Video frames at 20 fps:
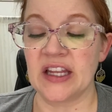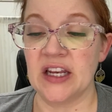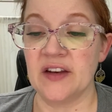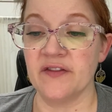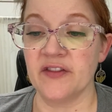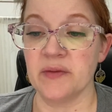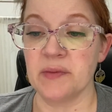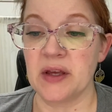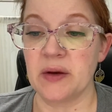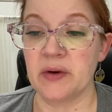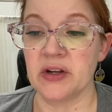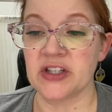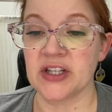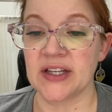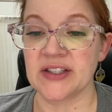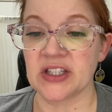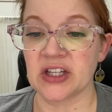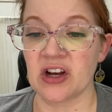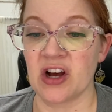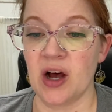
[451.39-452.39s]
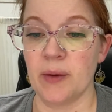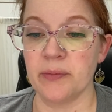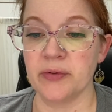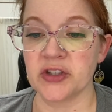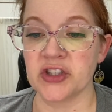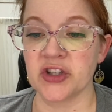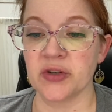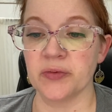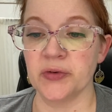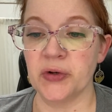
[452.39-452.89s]
infamy which has
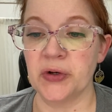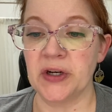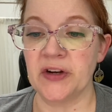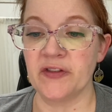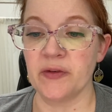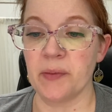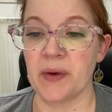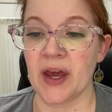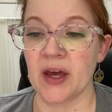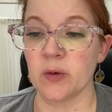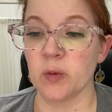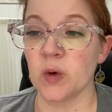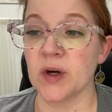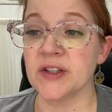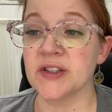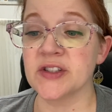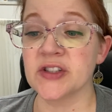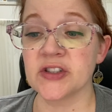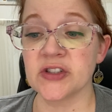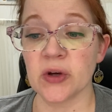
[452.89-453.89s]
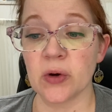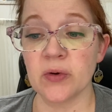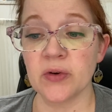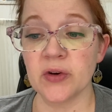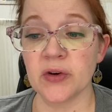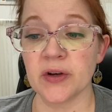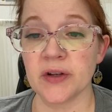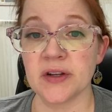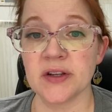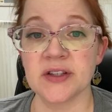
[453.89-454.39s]
accomplished the ruin of a man once so
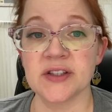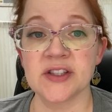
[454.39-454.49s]
good,